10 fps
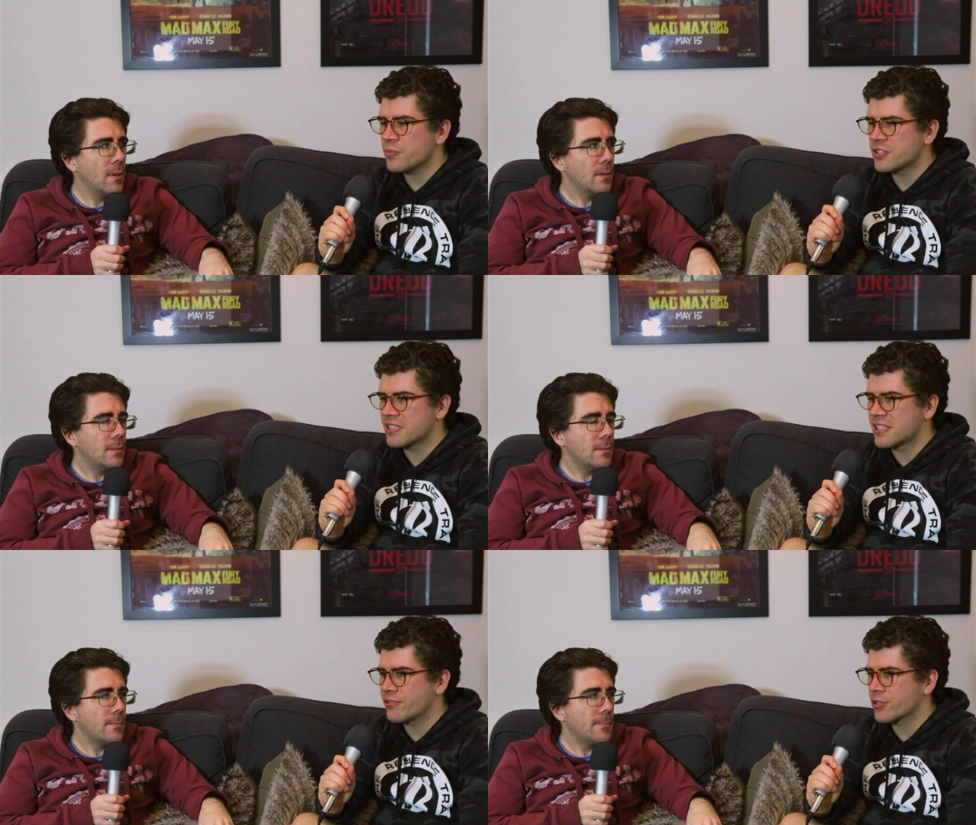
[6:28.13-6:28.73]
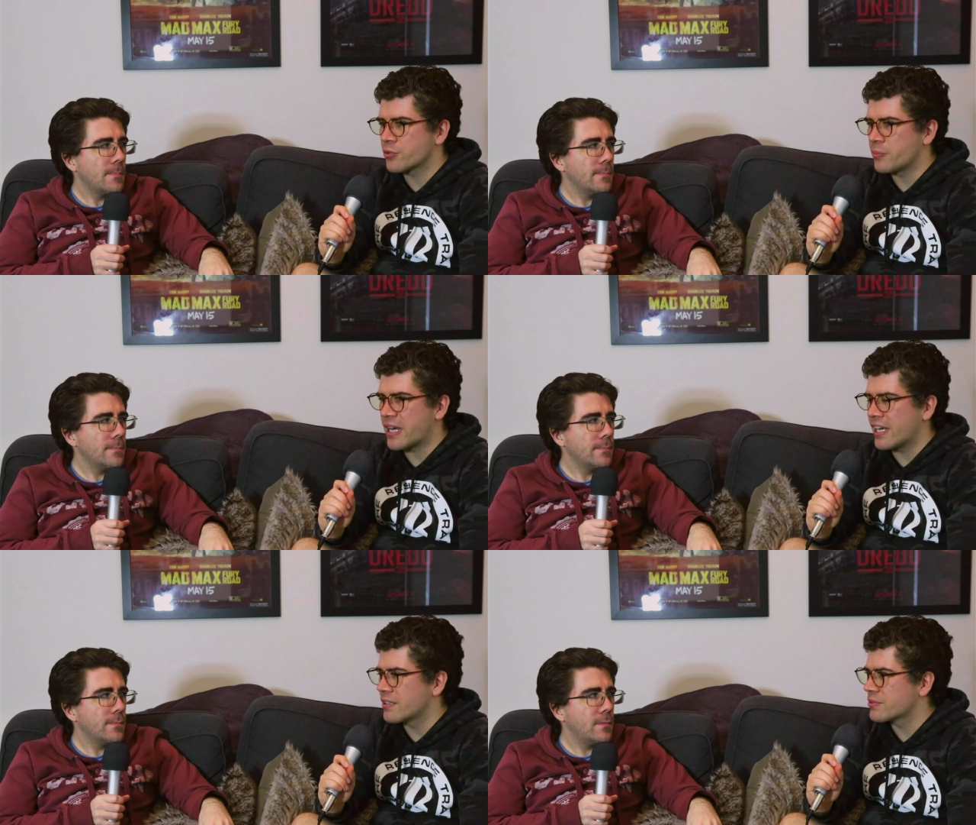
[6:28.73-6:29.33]
Speaker 1: satirical
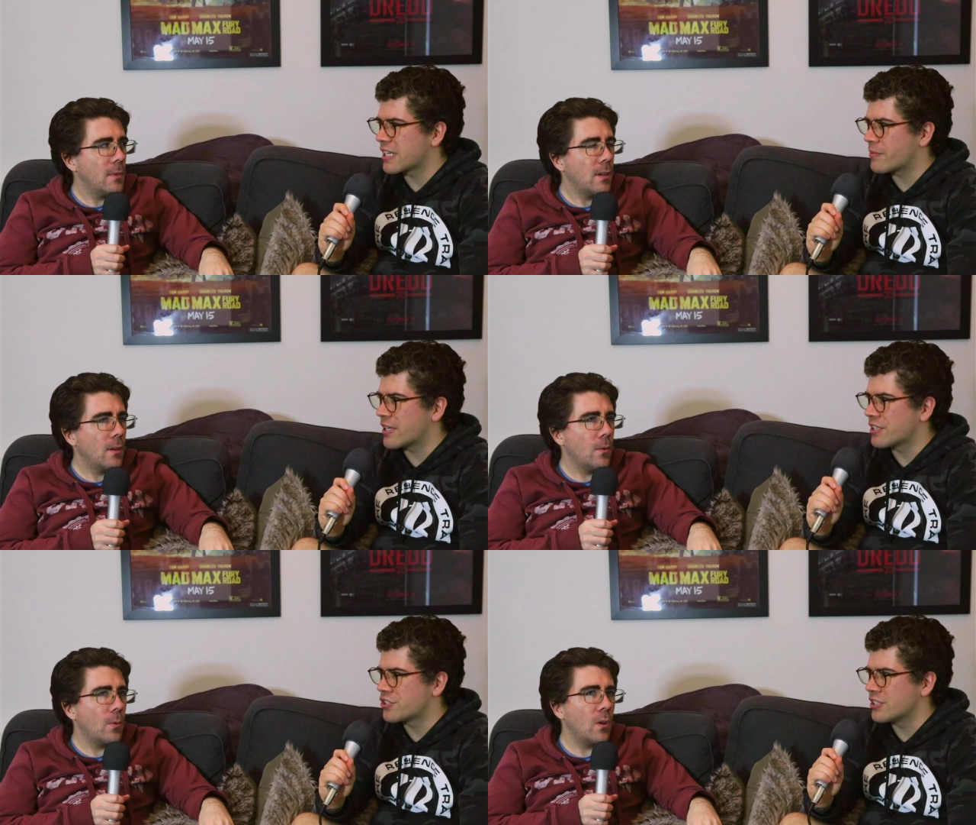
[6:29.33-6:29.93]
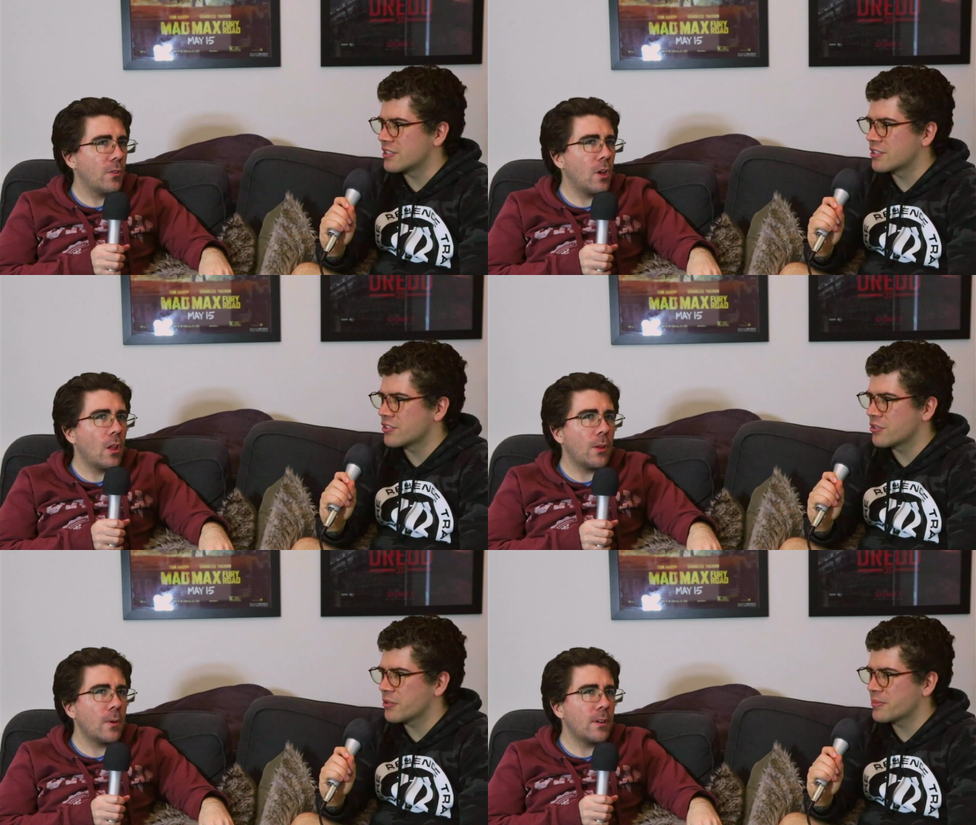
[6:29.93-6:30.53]
bad with how bad she well, is. Do you
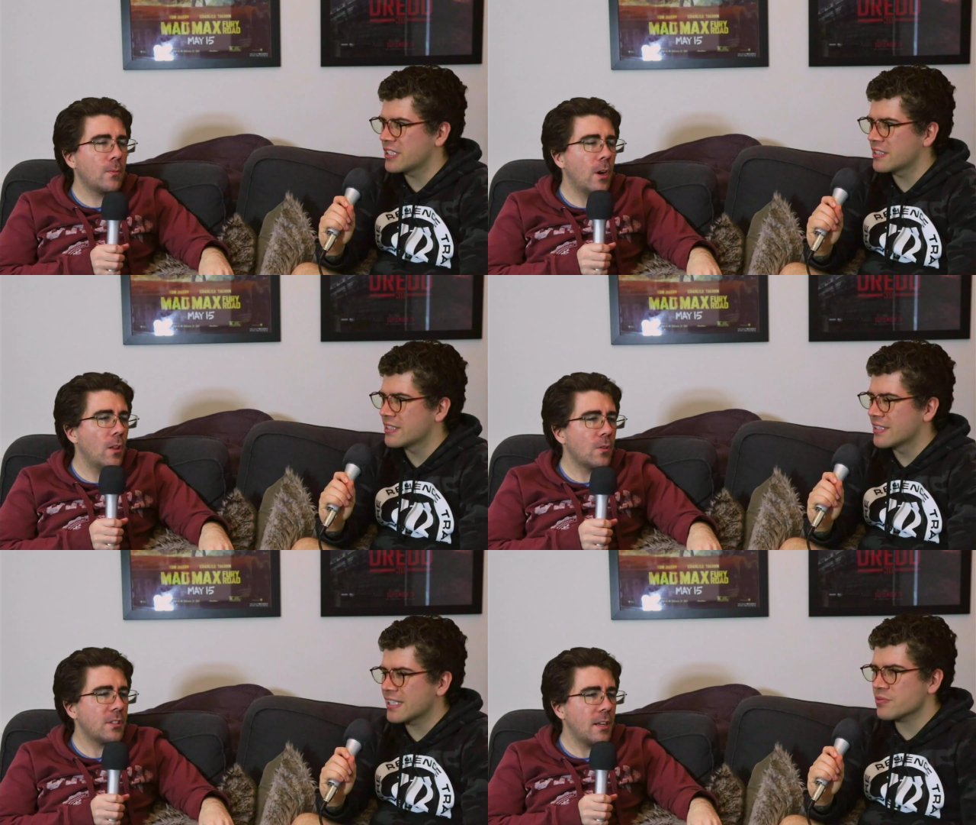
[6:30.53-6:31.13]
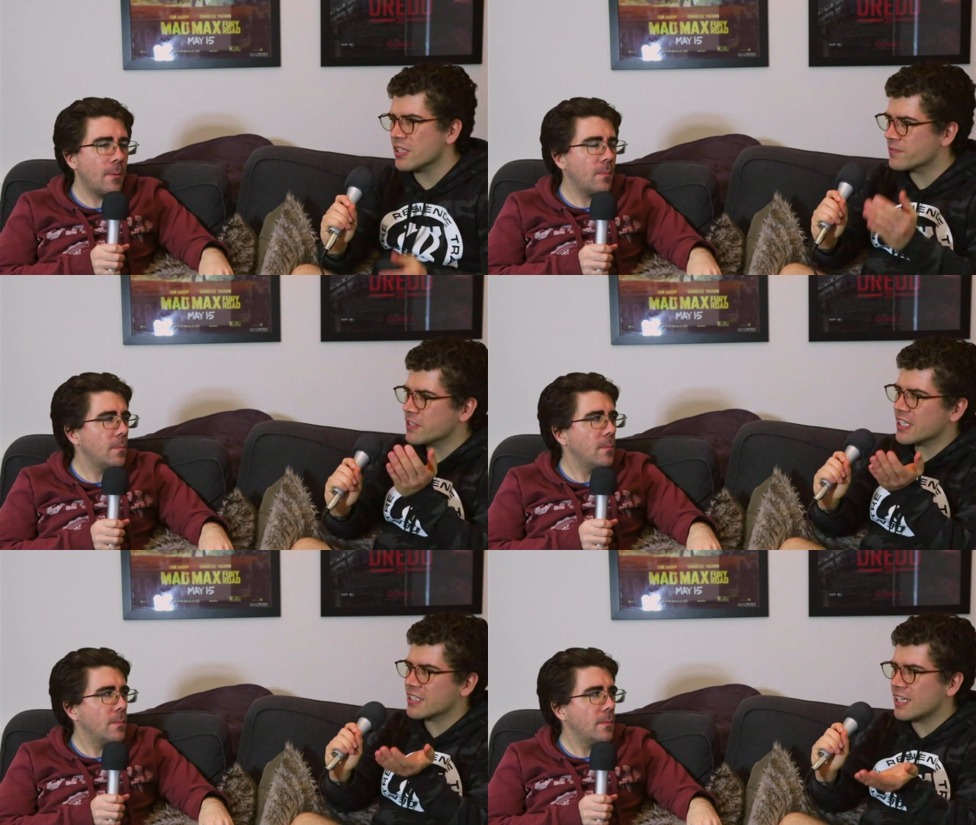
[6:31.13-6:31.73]
know what I mean? When I looked That's up... why I feel
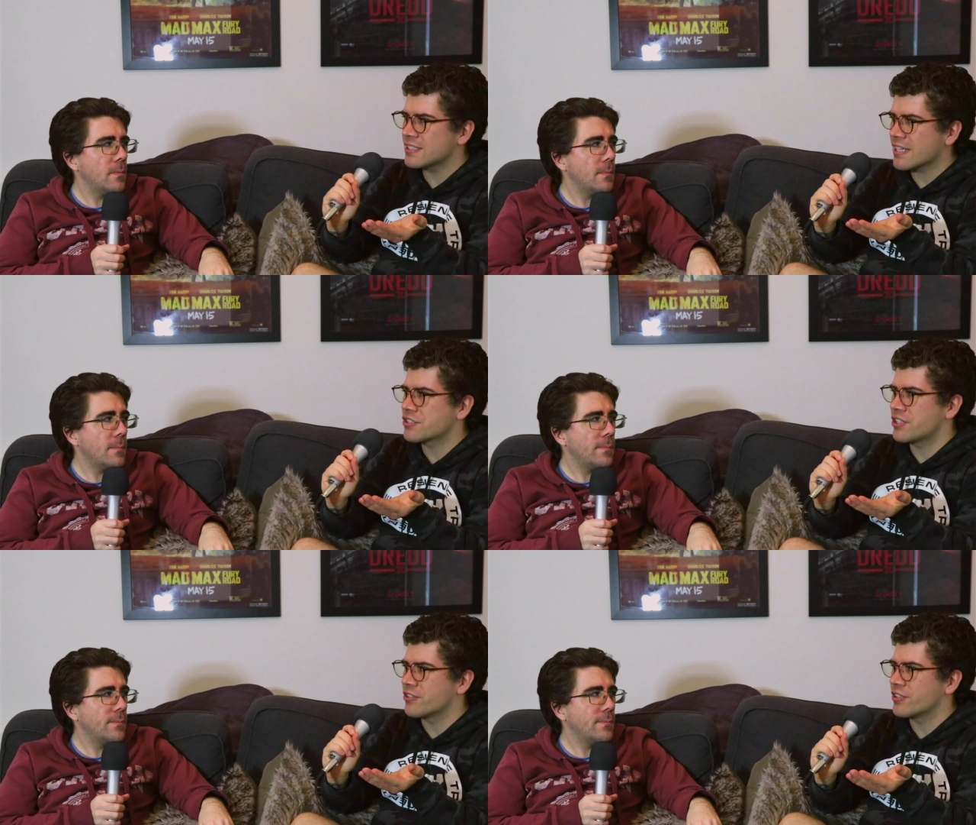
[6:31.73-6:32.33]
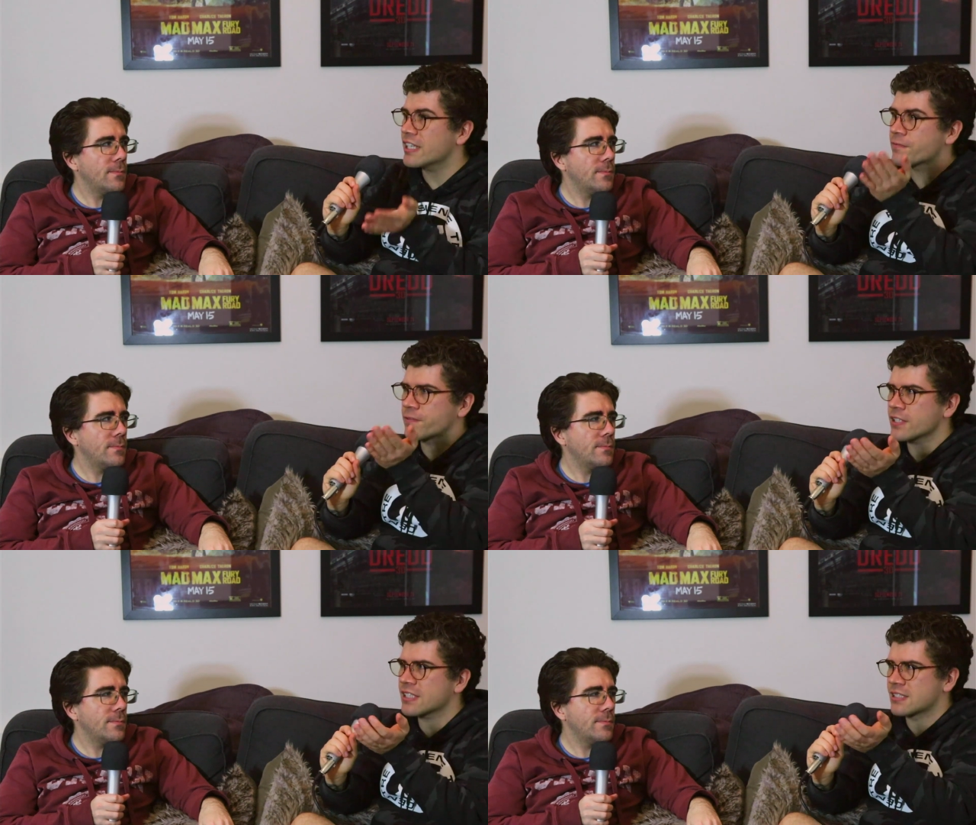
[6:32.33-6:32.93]
like Last Action Hero. It
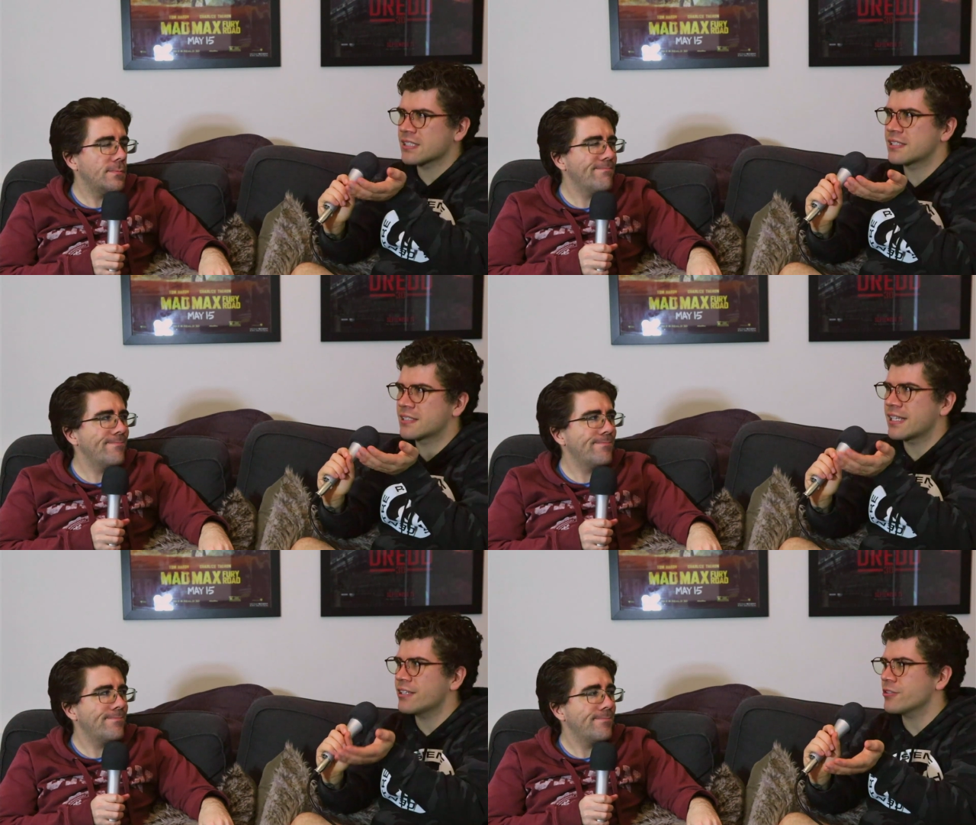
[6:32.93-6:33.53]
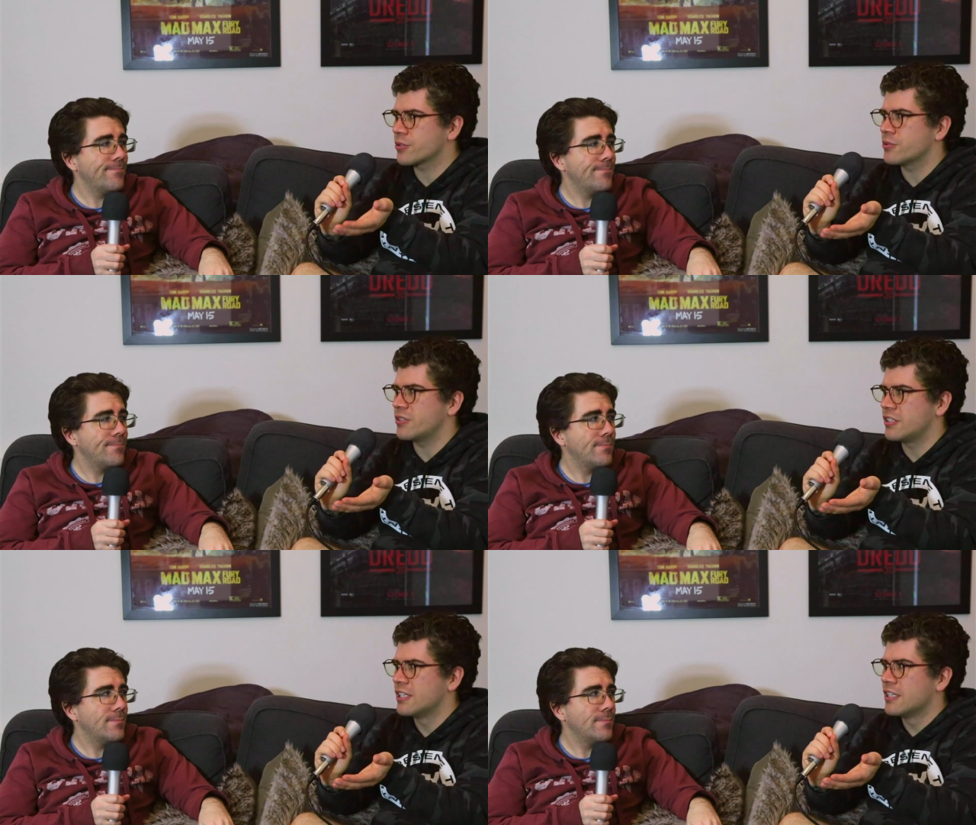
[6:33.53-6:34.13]
feel, it's a mm. satirical
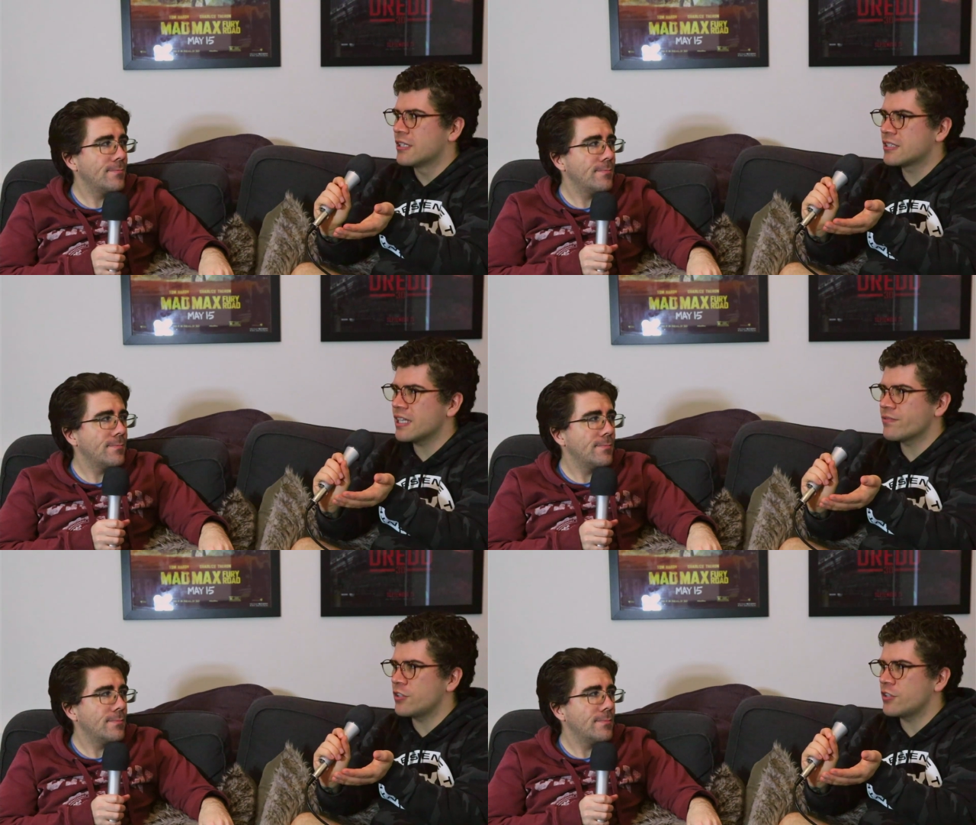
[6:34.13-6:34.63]
mm level